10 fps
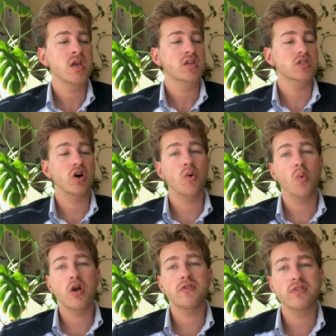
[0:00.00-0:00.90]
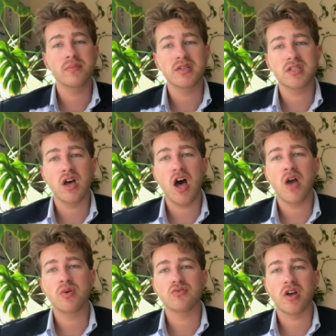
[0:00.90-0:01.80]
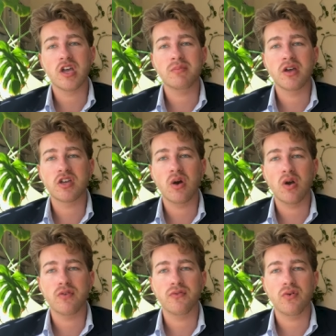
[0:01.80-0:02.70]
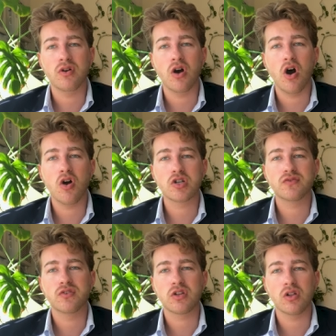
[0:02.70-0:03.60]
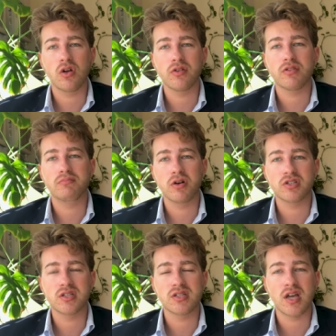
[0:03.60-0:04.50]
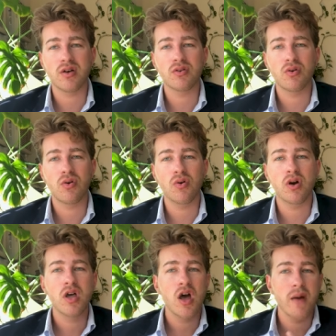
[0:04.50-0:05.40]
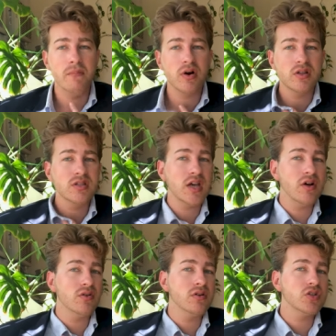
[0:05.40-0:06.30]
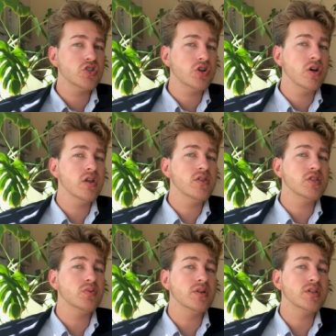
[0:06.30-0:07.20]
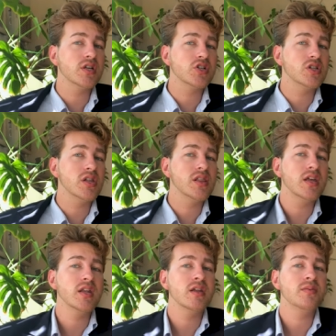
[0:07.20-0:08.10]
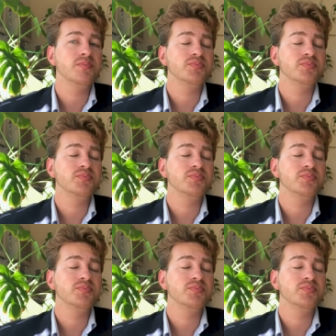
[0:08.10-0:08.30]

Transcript: So one of them is that I would recommend going for an Oxford cloth button-down or a button-down shirt. This one is actually linen.